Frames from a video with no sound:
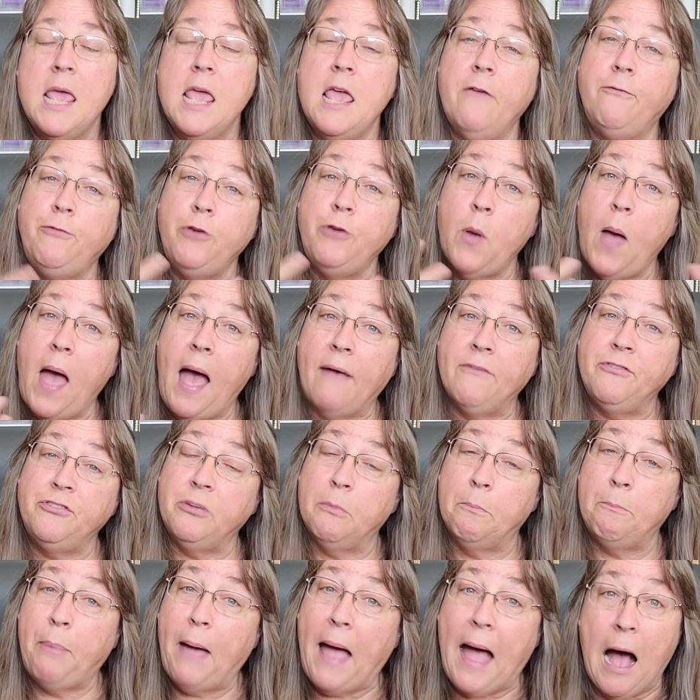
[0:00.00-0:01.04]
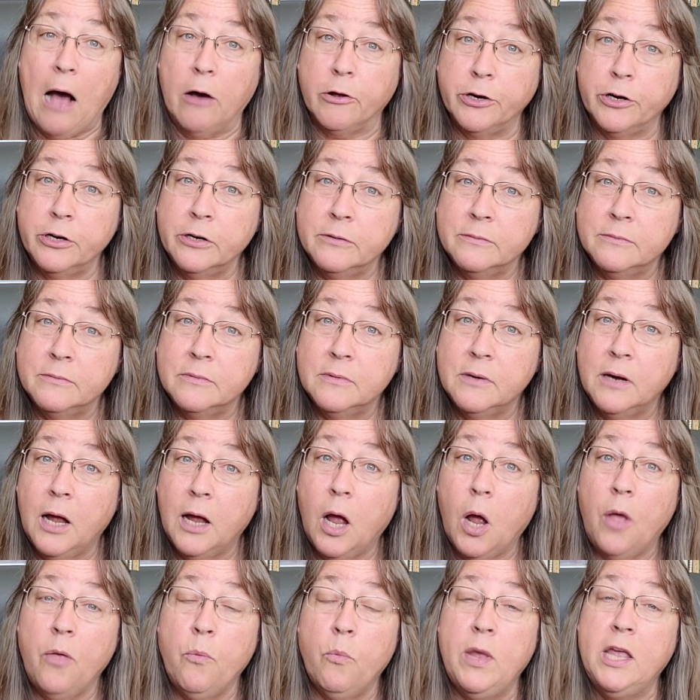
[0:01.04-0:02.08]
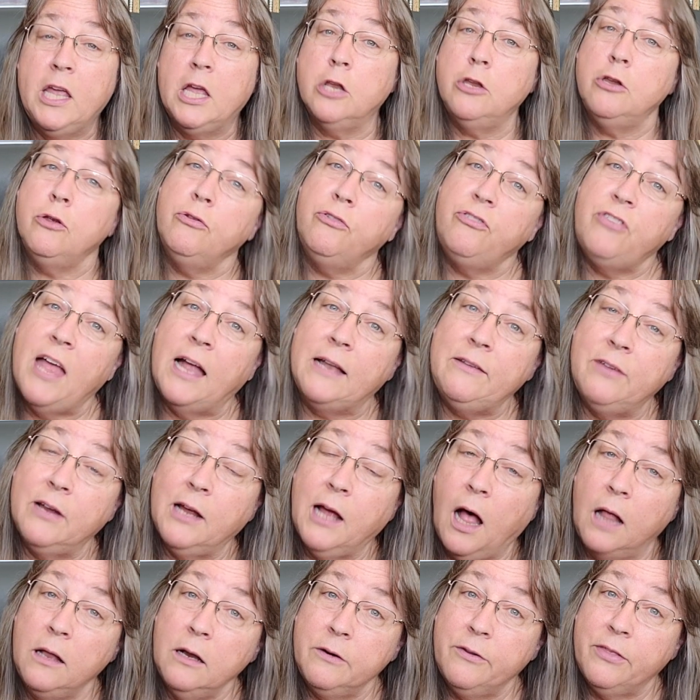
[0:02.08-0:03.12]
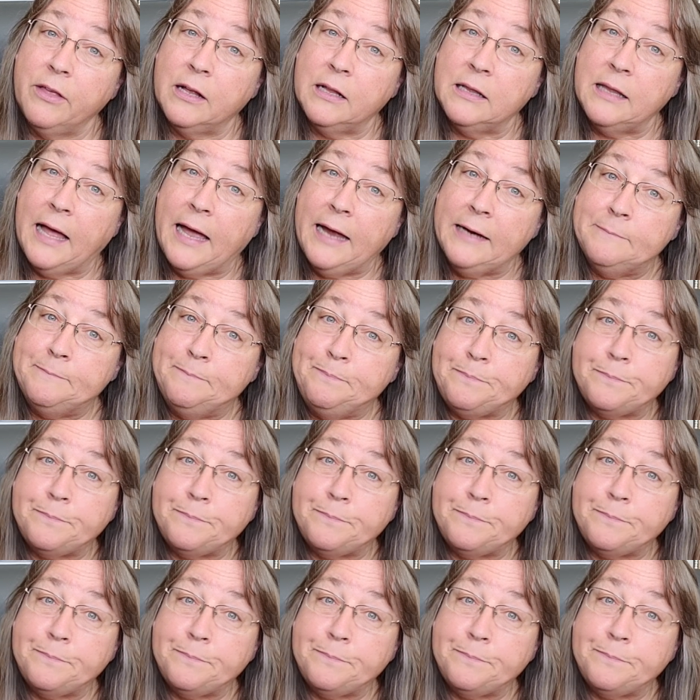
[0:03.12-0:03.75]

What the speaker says: If you have some powder, we can use that to color the clay